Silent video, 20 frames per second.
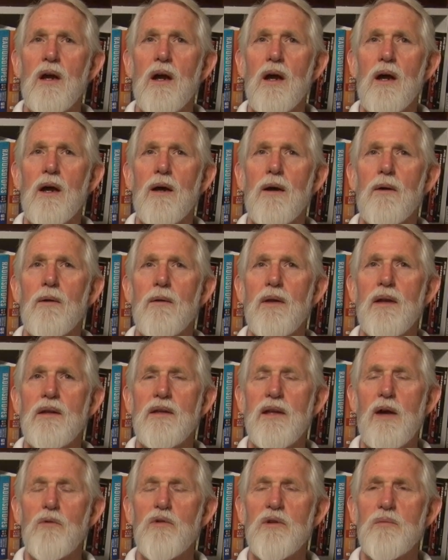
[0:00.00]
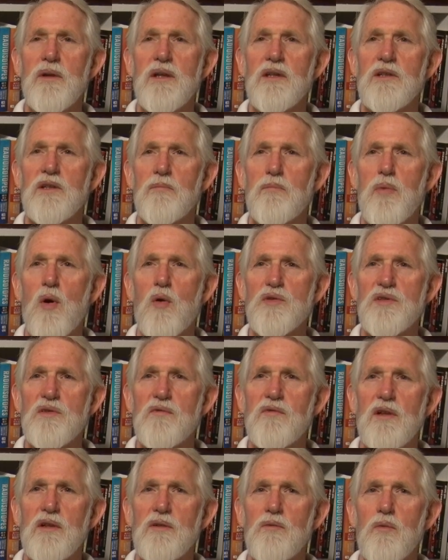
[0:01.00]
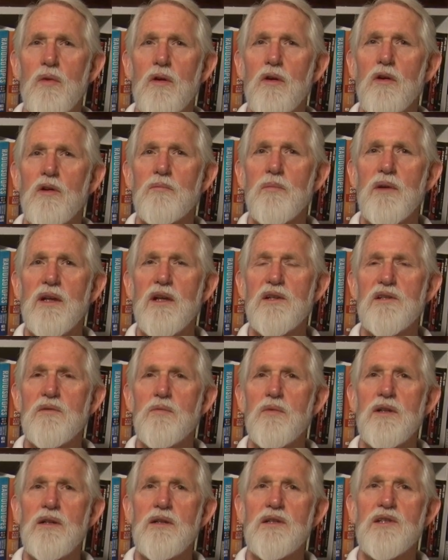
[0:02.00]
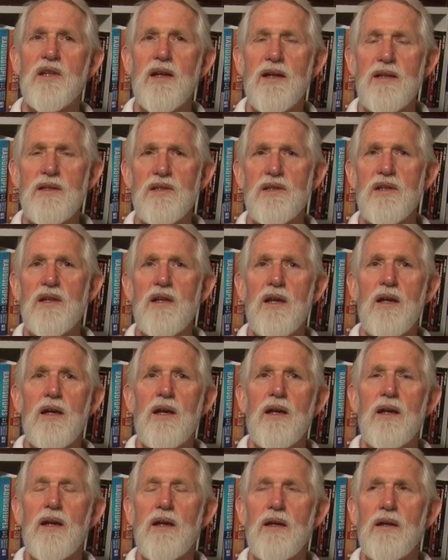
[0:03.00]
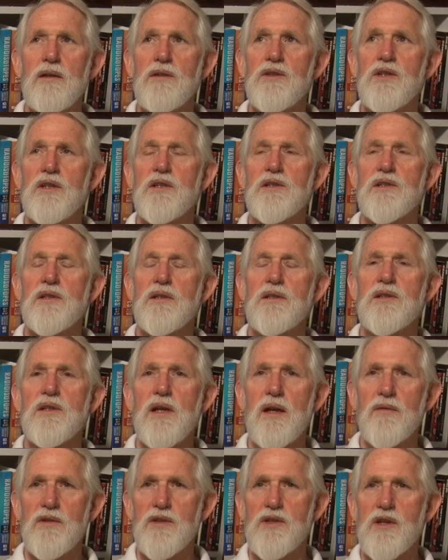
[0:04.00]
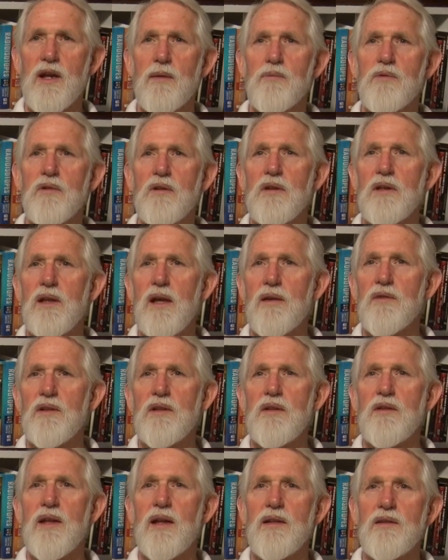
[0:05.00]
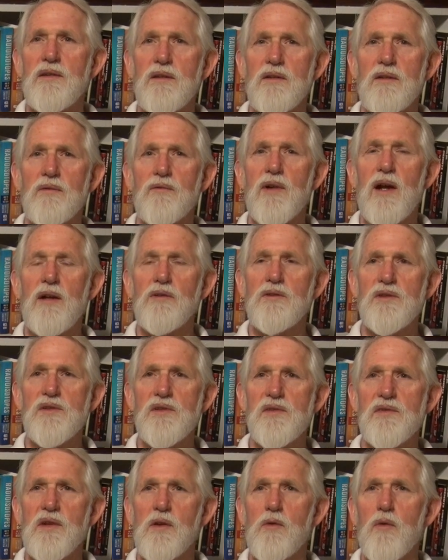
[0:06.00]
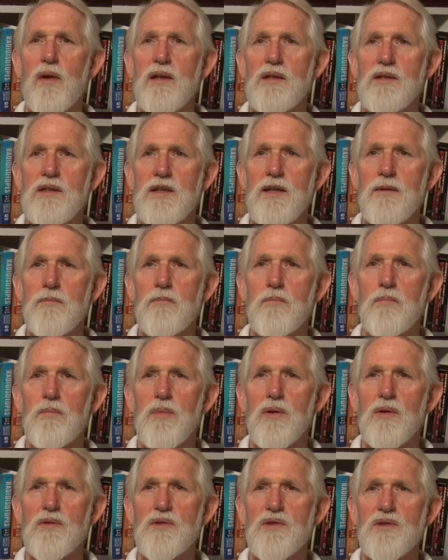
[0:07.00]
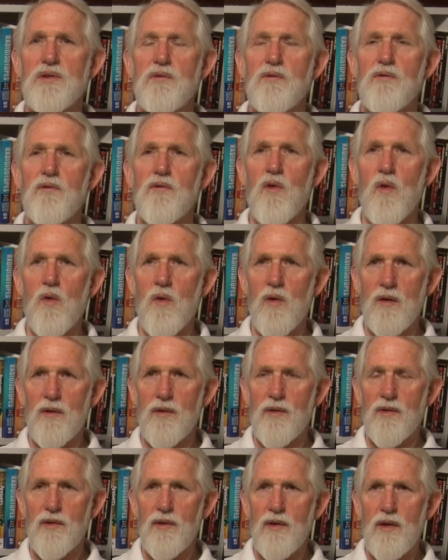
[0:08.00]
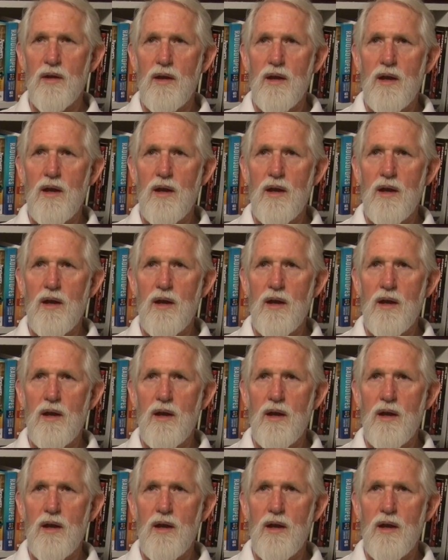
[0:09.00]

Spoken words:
And that would be in the post-flood world, because when it states in Genesis 7, chapter 11, that the fountains of the great deep burst forth,